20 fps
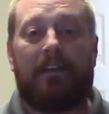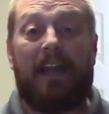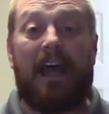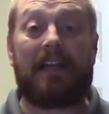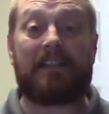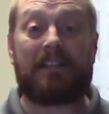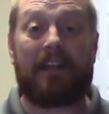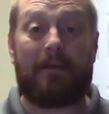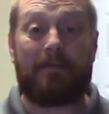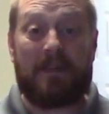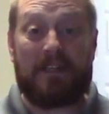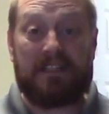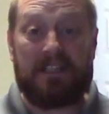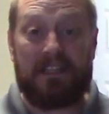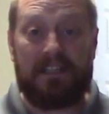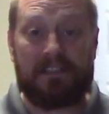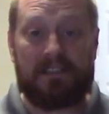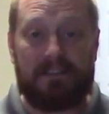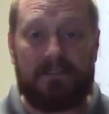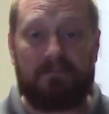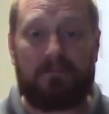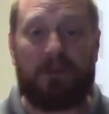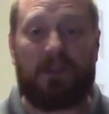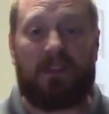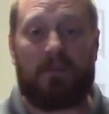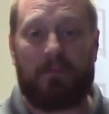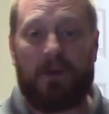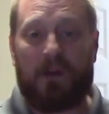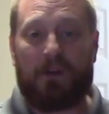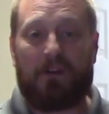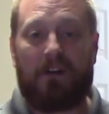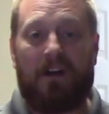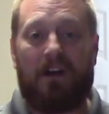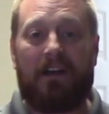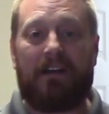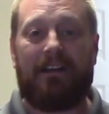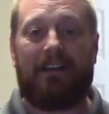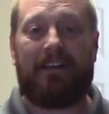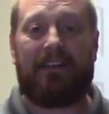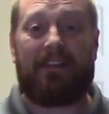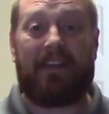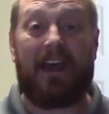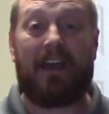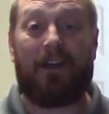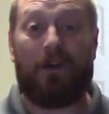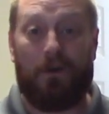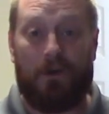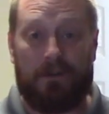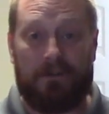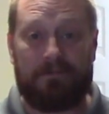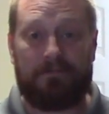Now it's time to season, put the butter on, and get that going.